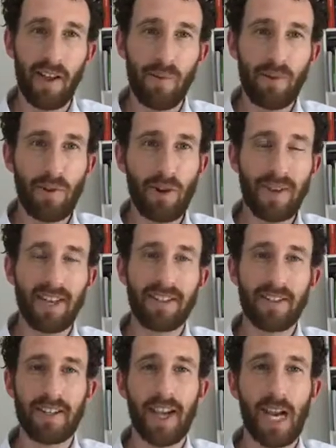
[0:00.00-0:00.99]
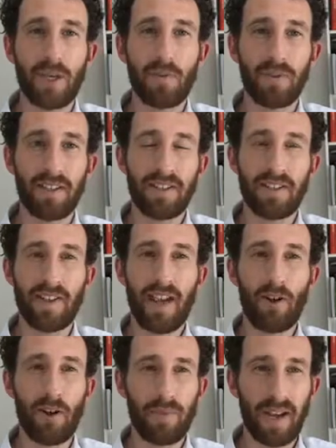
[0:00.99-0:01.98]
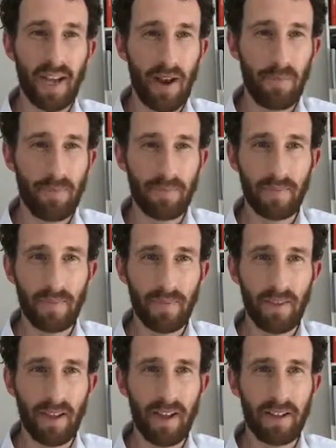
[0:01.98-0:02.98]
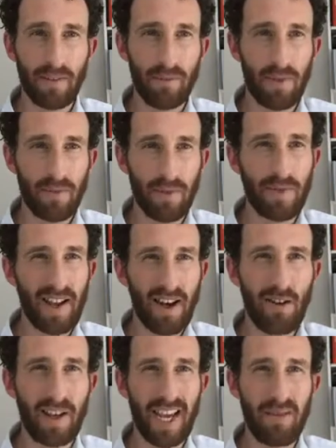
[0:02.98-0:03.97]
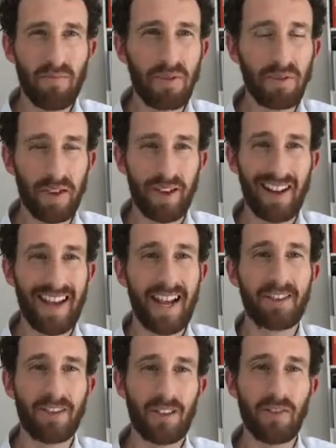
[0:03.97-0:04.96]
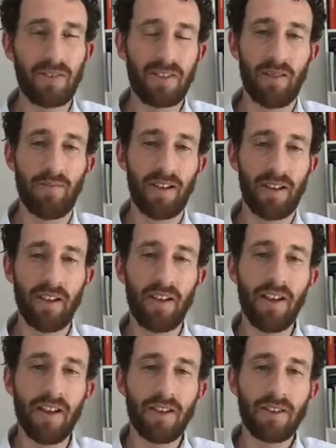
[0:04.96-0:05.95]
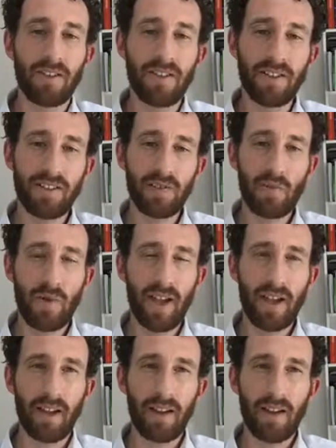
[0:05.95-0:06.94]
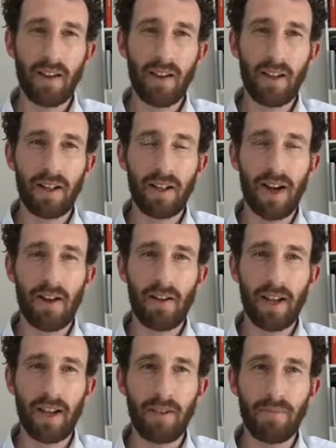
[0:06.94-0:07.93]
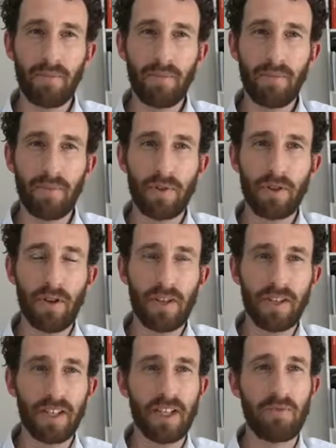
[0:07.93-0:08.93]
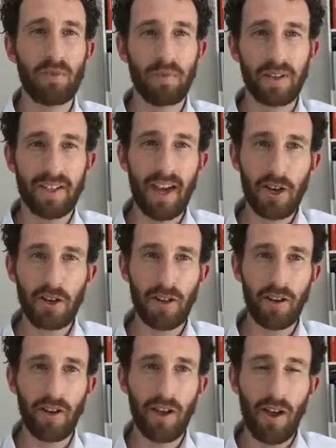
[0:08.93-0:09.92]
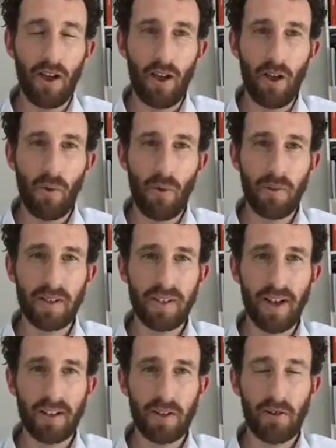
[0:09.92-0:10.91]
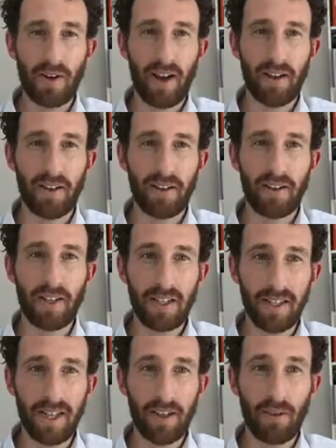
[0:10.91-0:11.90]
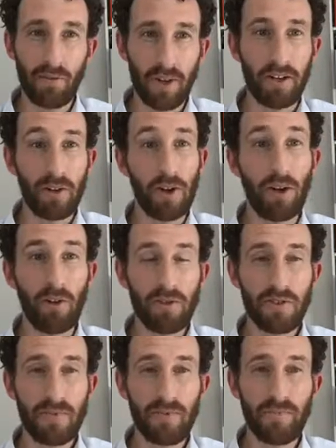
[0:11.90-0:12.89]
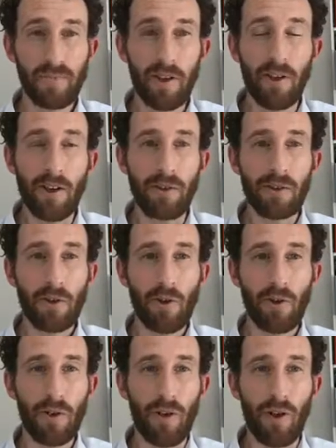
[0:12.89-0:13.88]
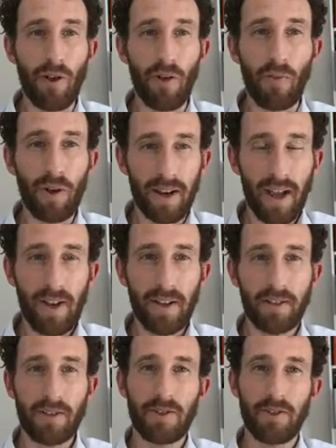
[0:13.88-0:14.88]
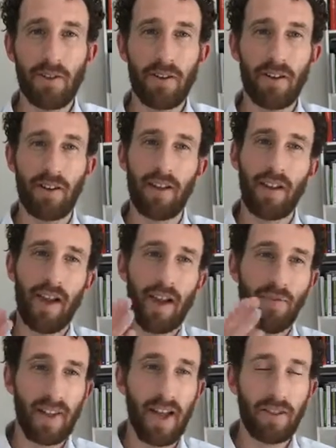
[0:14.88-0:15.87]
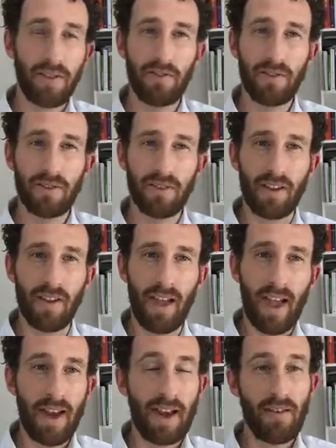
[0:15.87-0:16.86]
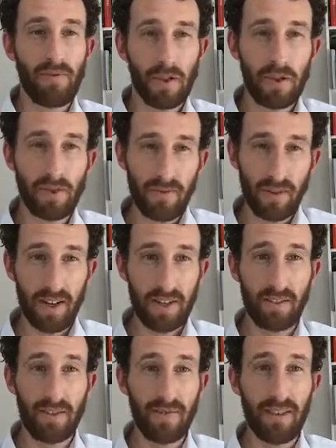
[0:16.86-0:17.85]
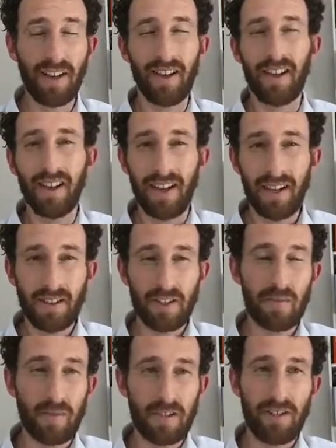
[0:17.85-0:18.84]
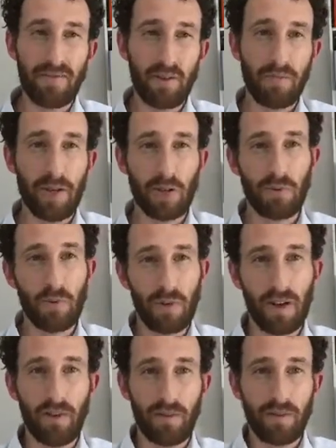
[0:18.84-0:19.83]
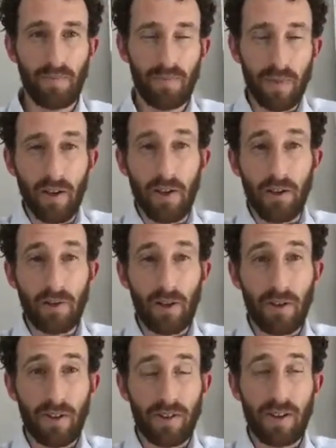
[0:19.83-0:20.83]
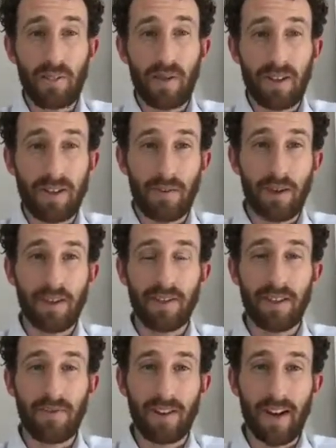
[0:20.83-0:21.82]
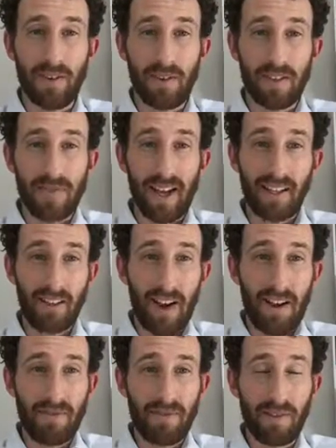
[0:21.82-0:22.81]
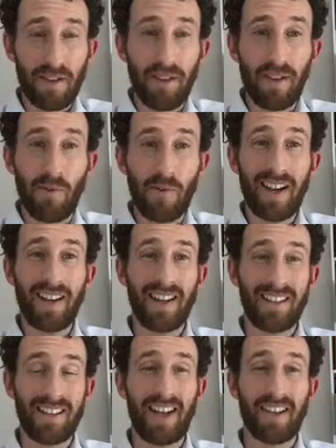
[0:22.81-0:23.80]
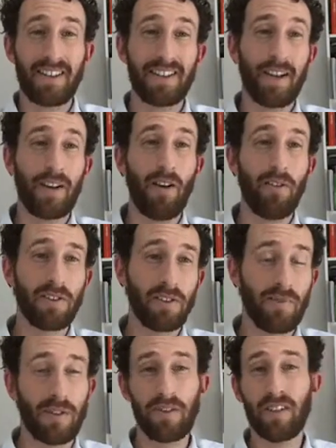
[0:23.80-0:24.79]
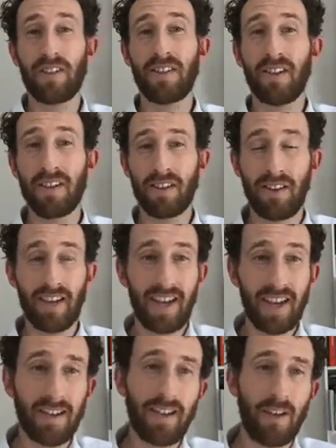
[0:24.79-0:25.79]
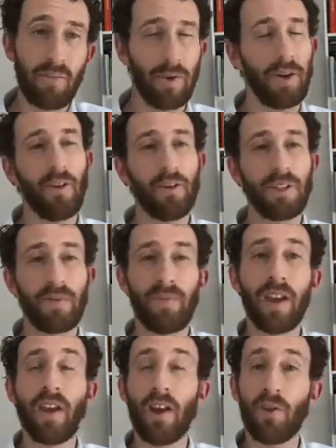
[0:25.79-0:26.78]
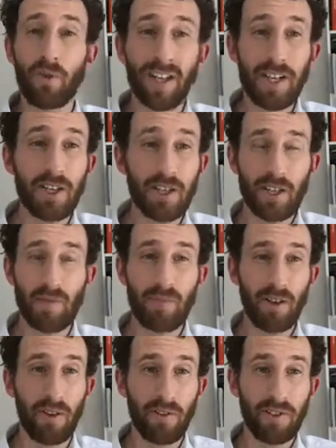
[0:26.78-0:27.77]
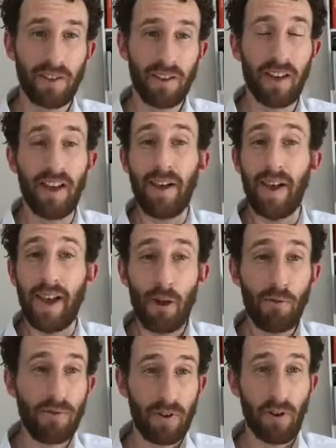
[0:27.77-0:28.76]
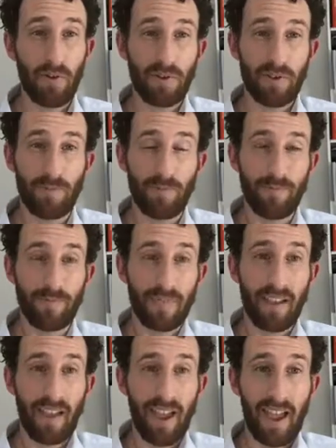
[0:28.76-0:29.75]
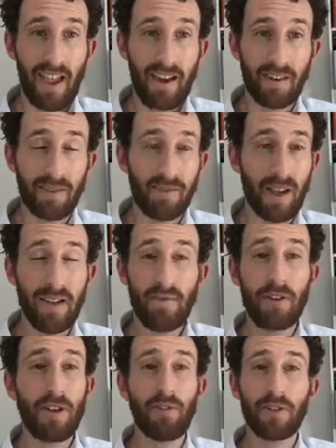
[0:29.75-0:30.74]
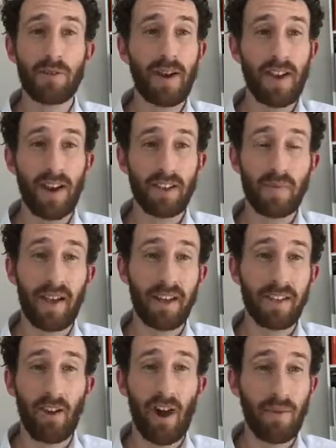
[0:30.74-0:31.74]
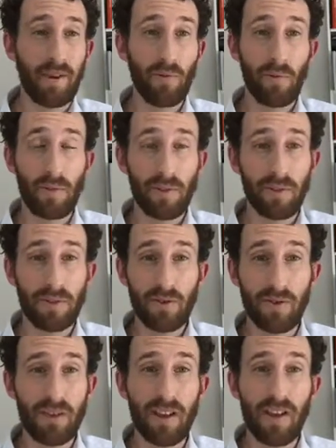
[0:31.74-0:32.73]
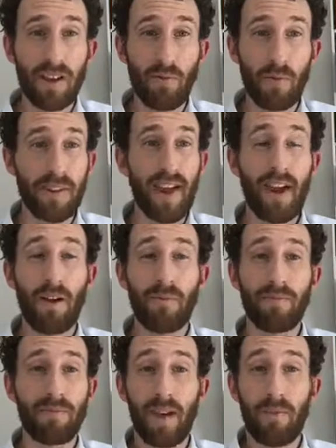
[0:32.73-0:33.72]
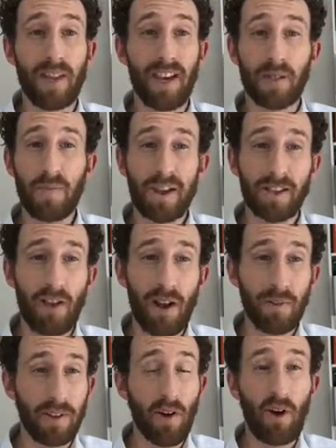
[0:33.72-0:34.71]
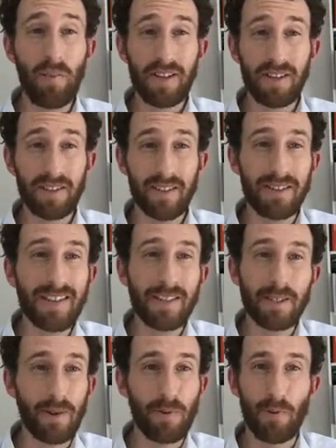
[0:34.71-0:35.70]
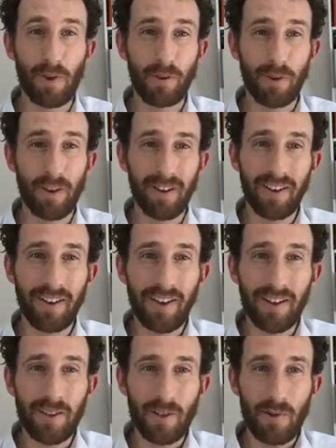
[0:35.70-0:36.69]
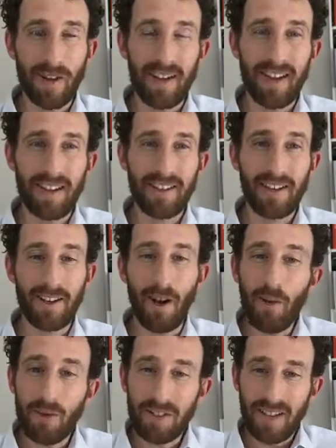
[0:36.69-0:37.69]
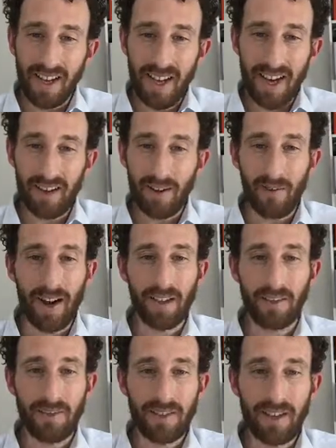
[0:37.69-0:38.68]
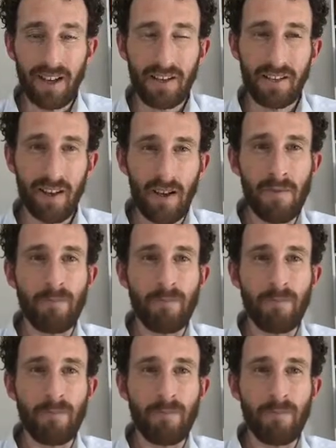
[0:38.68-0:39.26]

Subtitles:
We've got to make this tangible. This has now got to become, we've now got to implement and execute something. So this is where clarity turns into implementation, when we start to create clear written goals. So we now need to turn our values and our vision for ourselves into specific measurable goals. So this means for each of the different areas of our life, we can now start to set goals. So this is things like income goals, relationship goals, health goals, and even goals around our spare time and what we want to do with our spare time, with the hobbies and the things that we want to learn. So we can now set goals in and around those things.